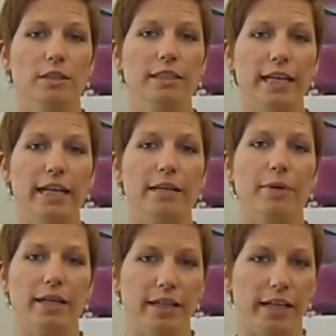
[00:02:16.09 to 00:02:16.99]
day
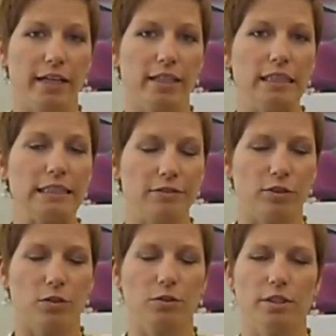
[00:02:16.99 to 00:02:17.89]
by day
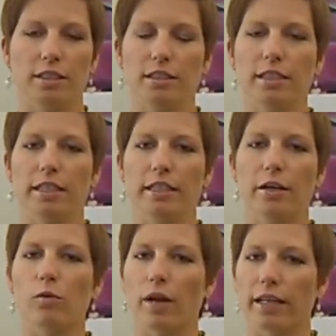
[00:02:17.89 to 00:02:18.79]
difficulties, and
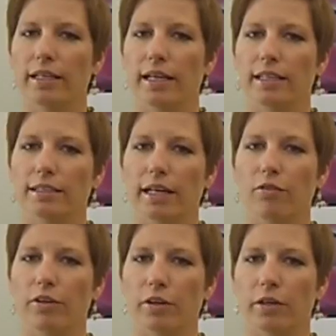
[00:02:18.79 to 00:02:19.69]
yet recognize
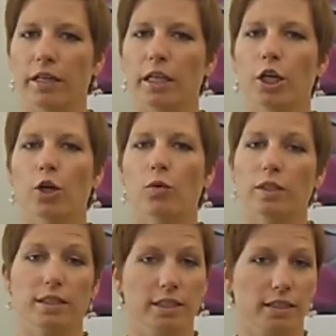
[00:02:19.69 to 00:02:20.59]
how very
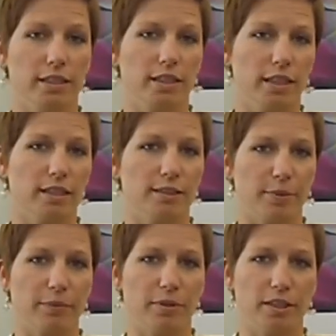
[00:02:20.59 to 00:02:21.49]
resilient that this
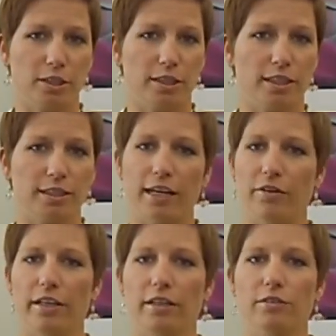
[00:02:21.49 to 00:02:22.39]
population is, how
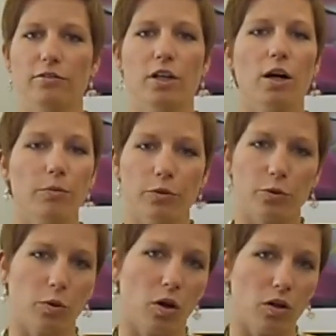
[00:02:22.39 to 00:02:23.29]
they have come
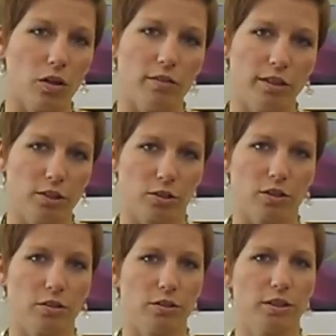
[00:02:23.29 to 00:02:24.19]
through all of these
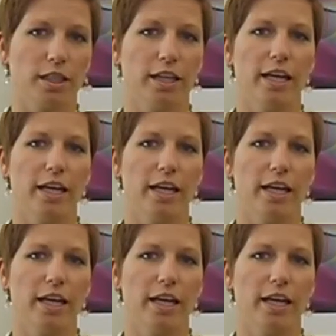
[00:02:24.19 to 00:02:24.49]
struggles,